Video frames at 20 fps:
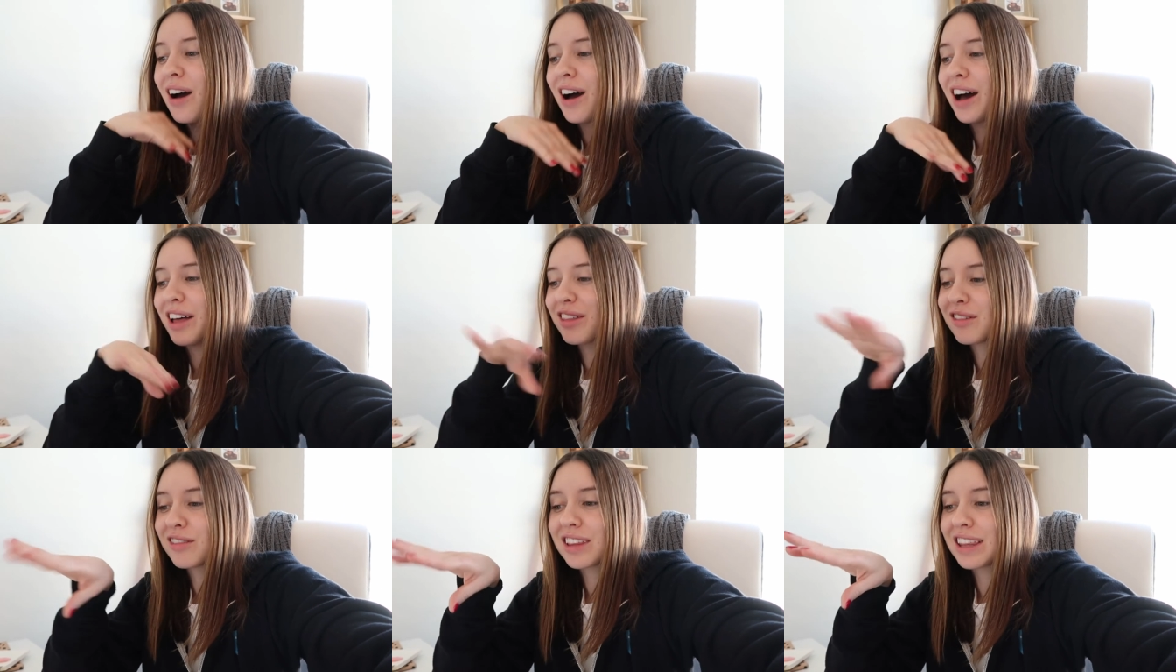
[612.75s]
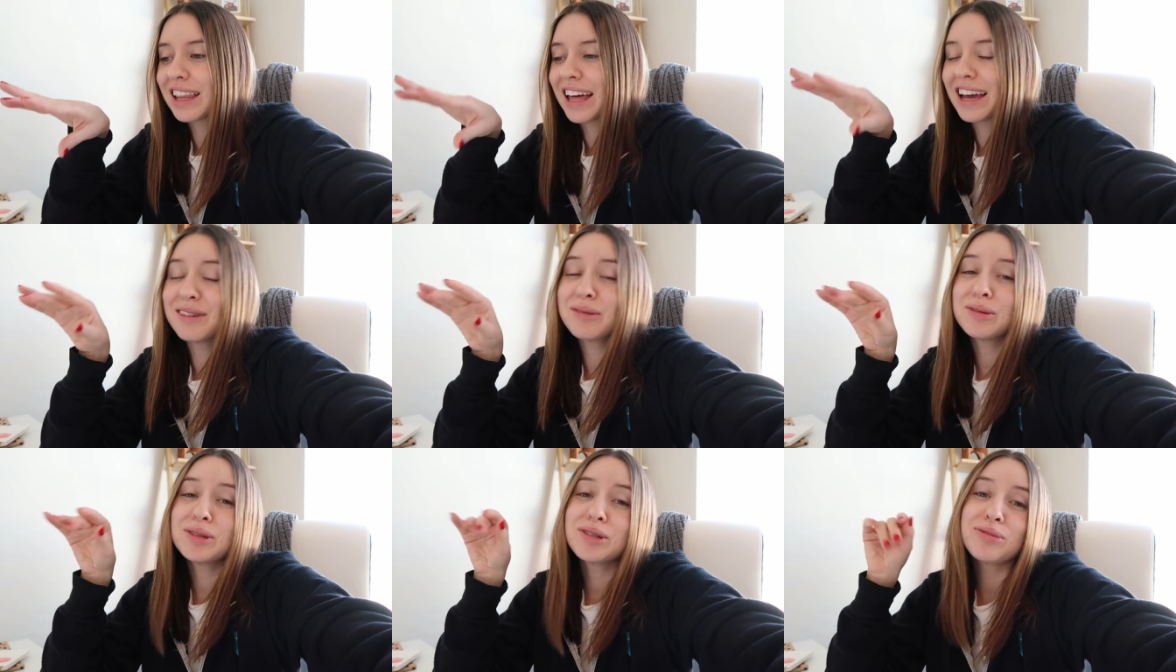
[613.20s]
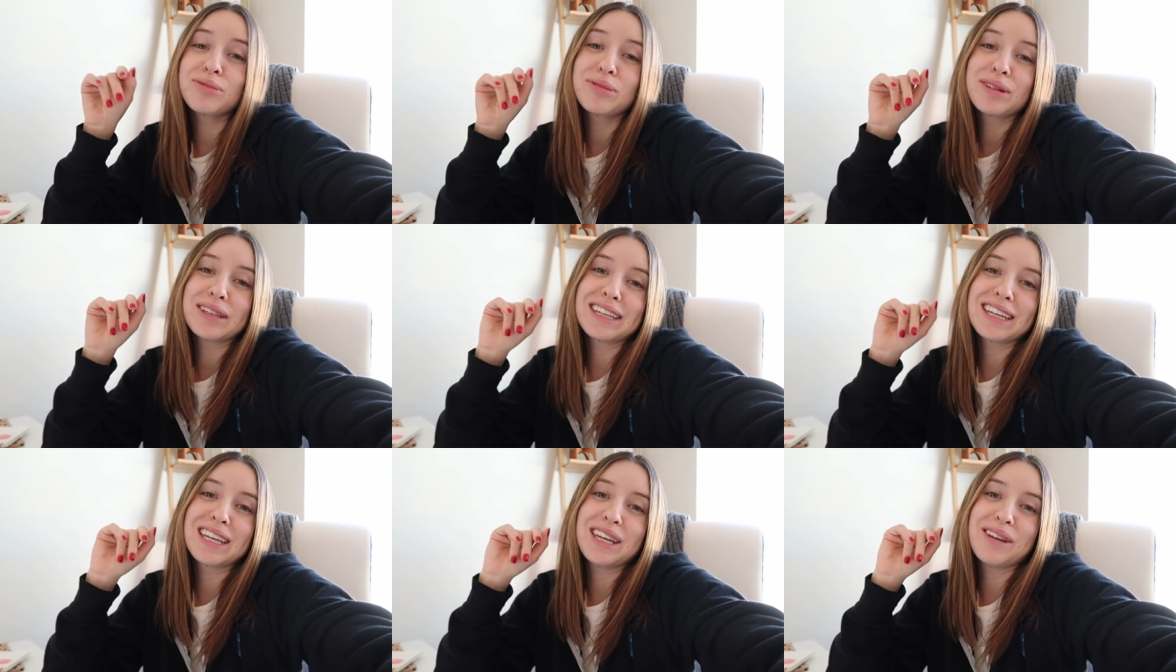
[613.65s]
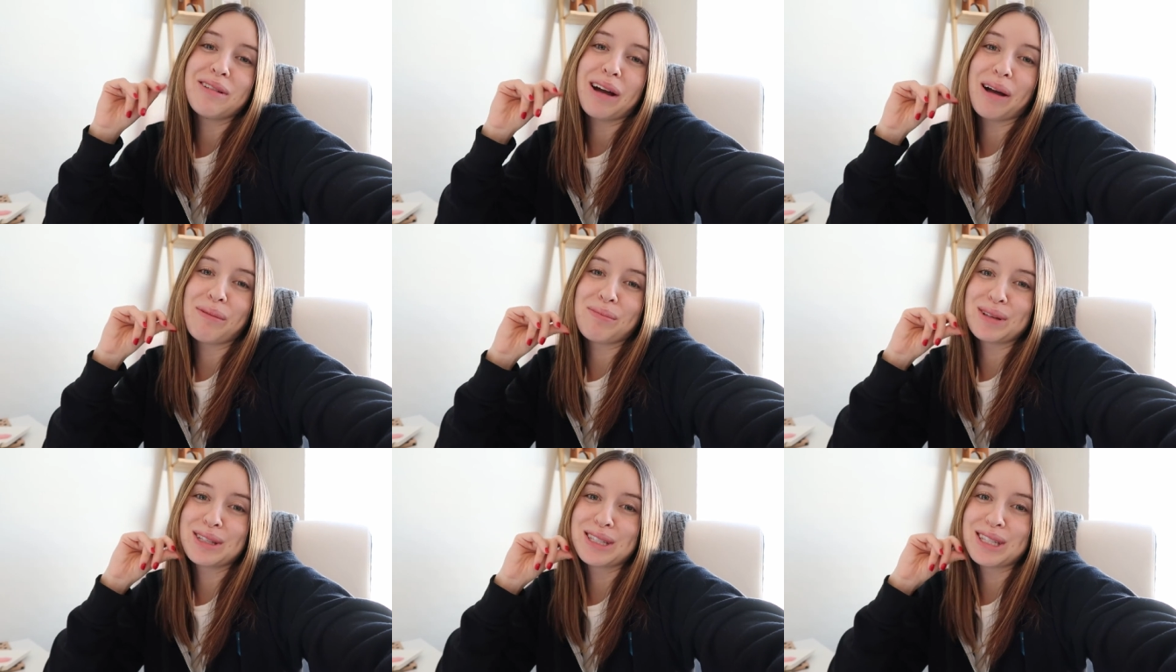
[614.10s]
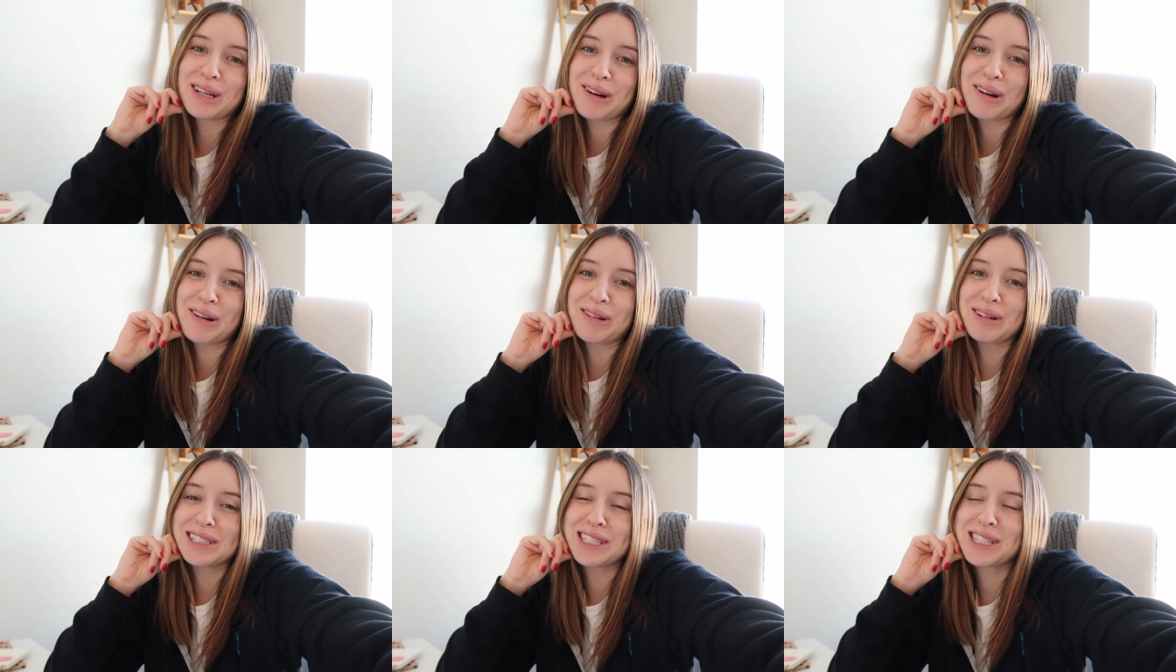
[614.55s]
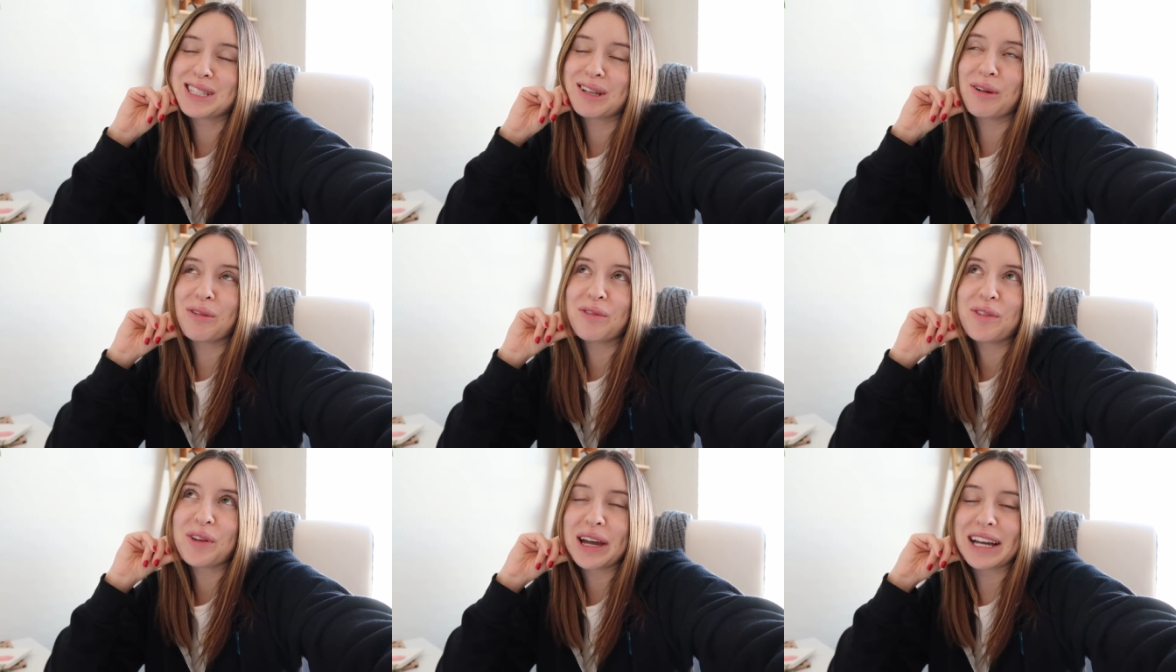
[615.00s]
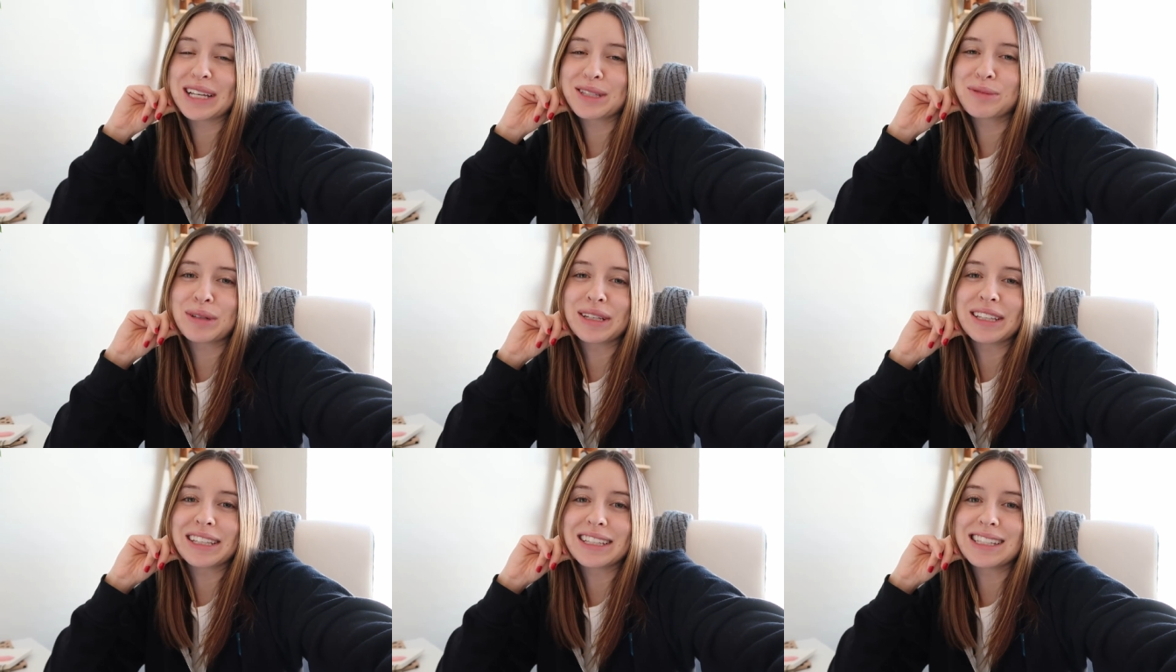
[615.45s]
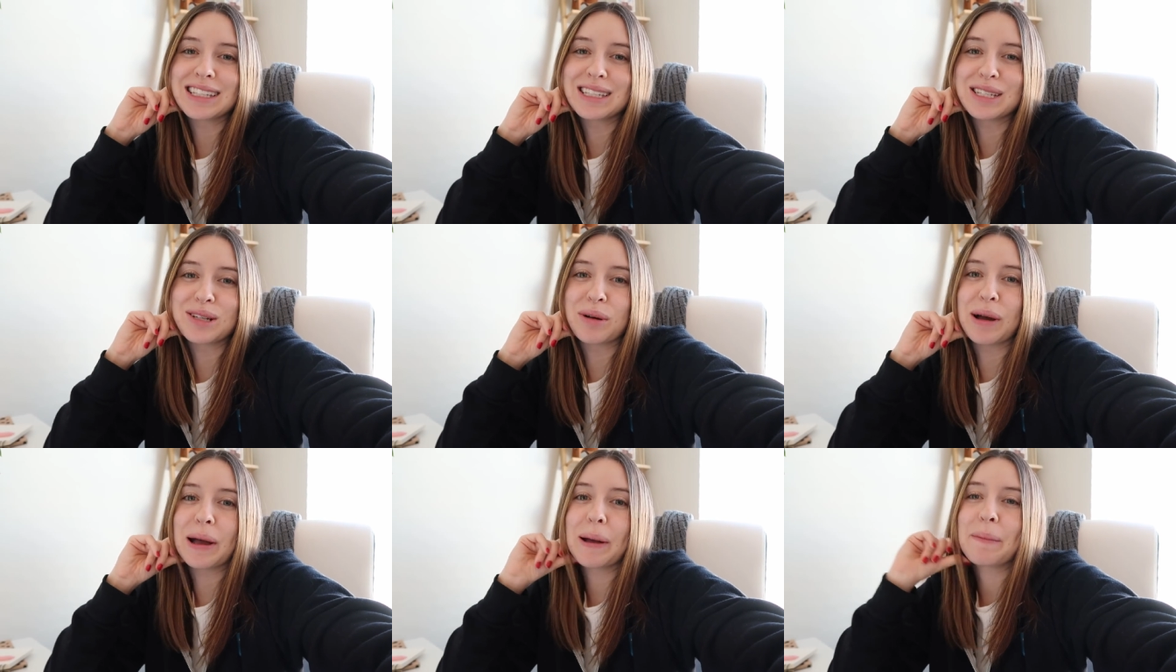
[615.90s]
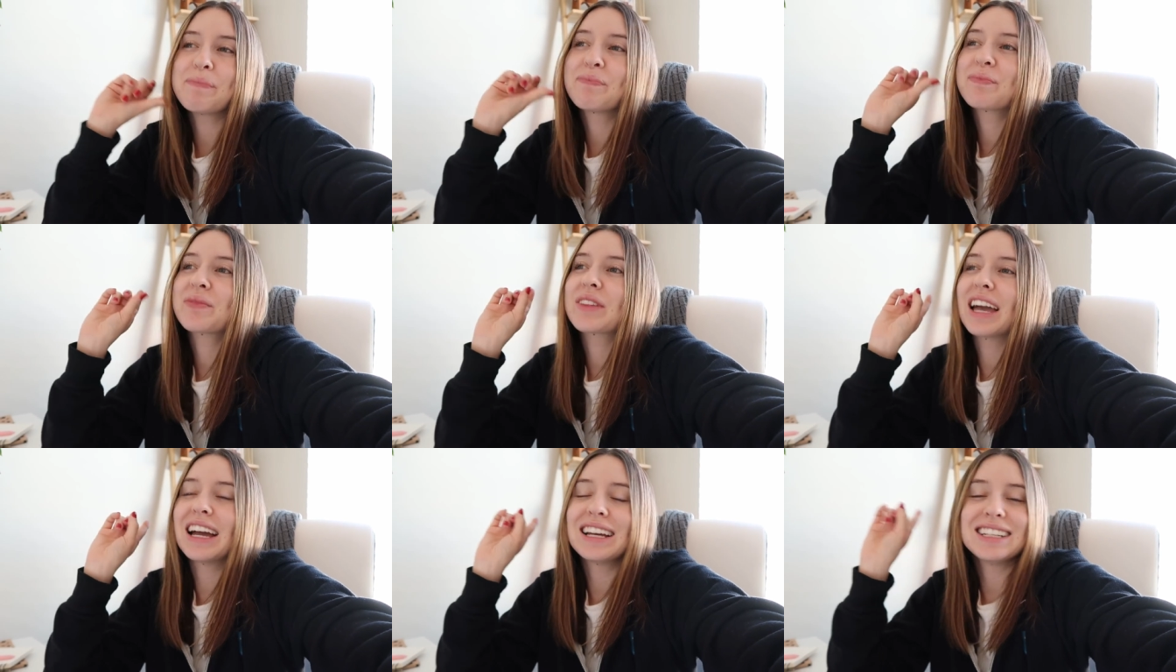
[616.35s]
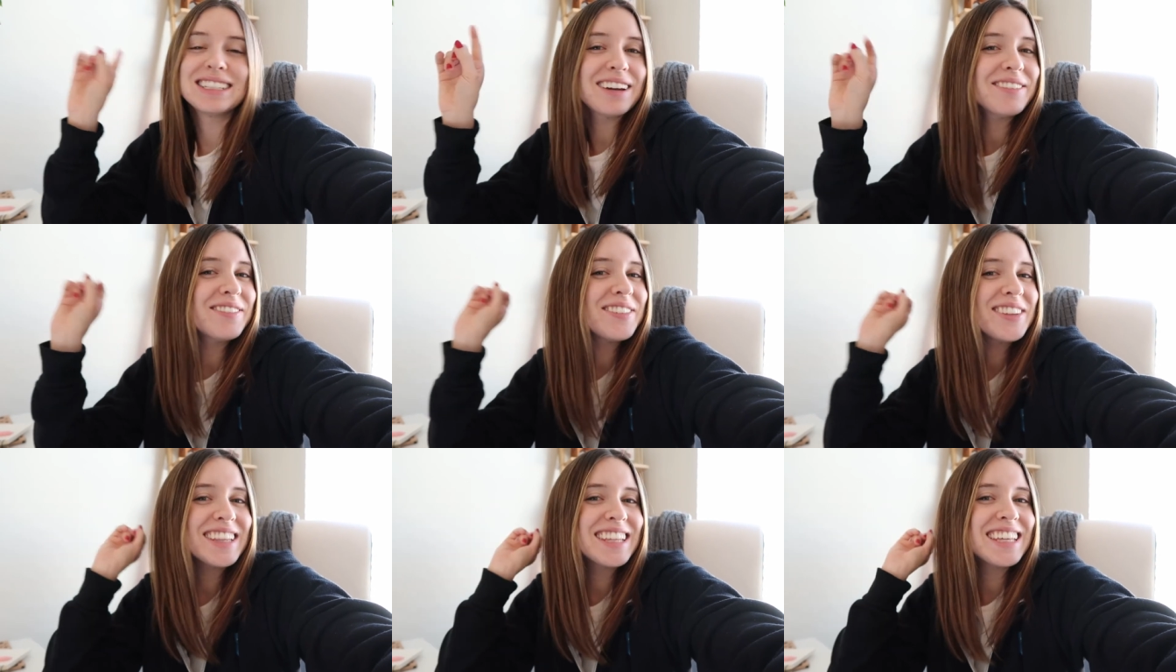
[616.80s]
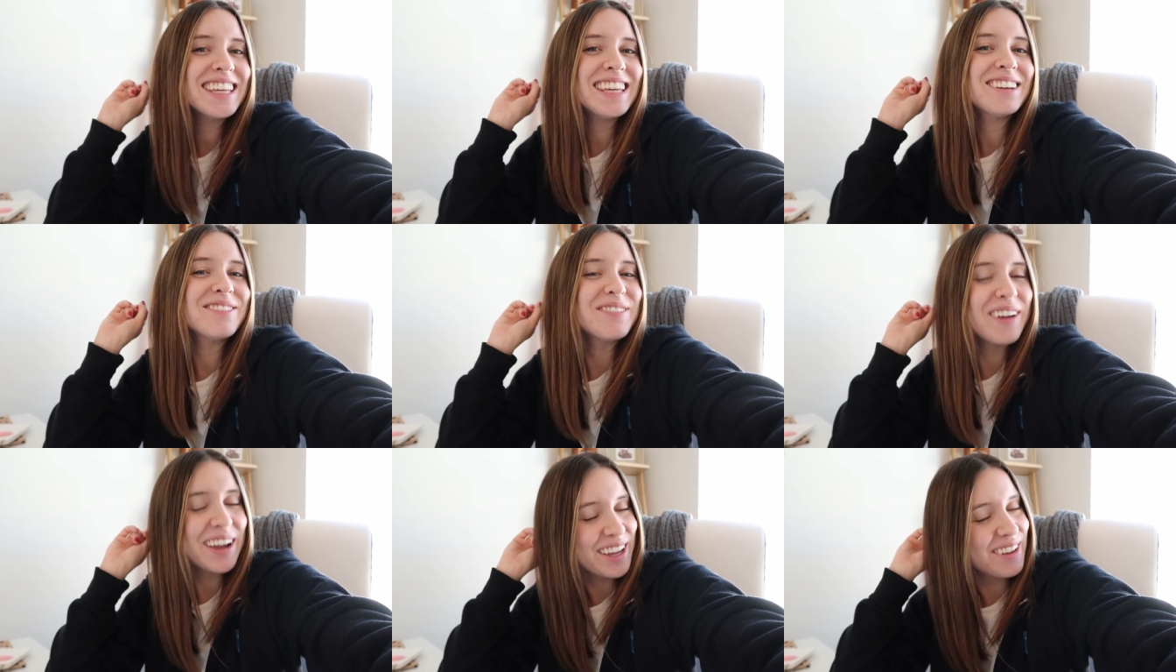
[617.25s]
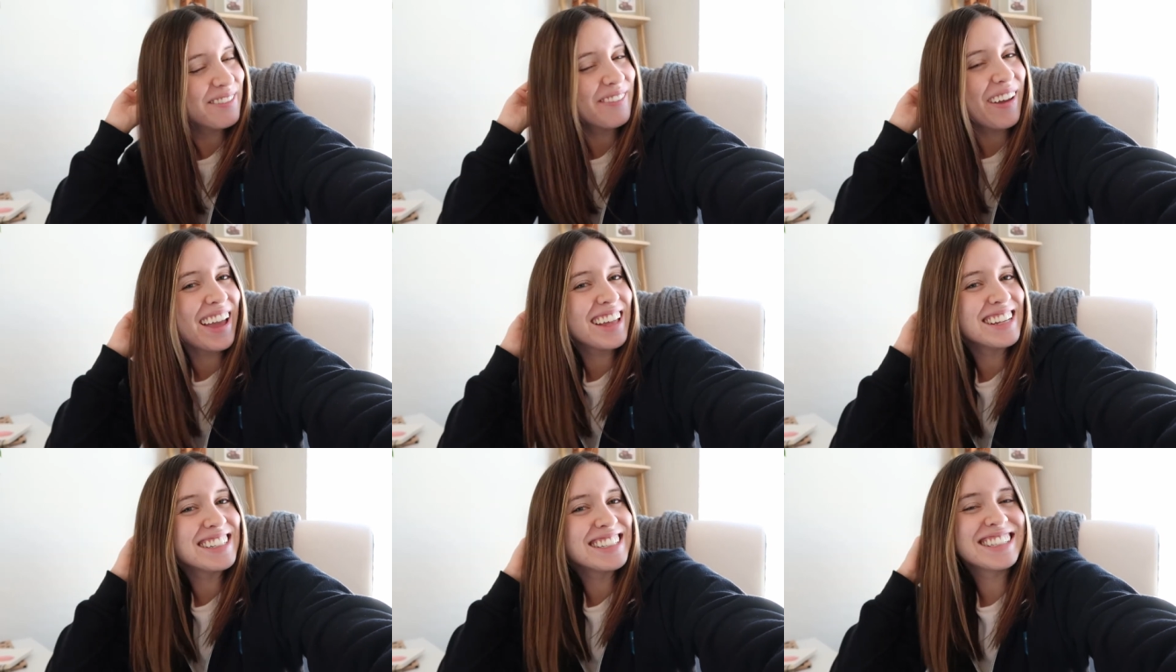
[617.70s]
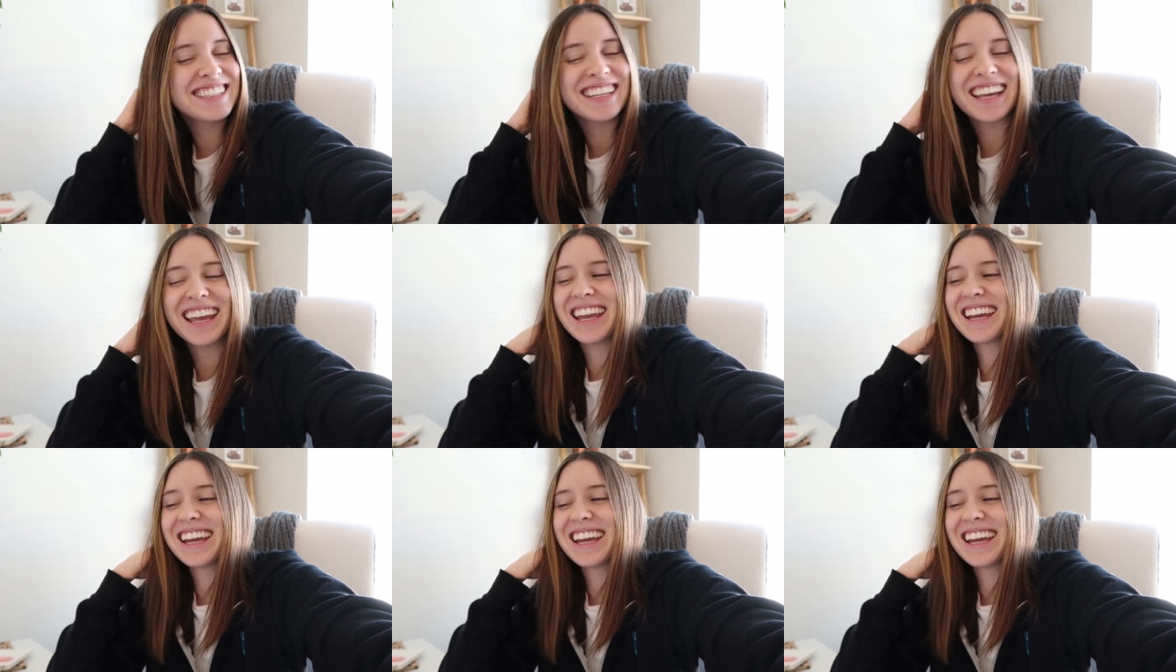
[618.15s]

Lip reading: other than that, it was a really cute episode. So if you guys want to listen to it, I definitely recommend.